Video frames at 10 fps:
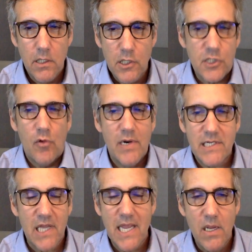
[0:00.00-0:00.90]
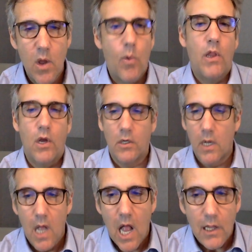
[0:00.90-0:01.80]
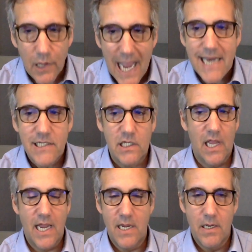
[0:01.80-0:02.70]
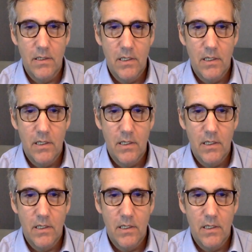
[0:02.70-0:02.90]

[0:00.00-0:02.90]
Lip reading: Seriously? Well, look, lastly,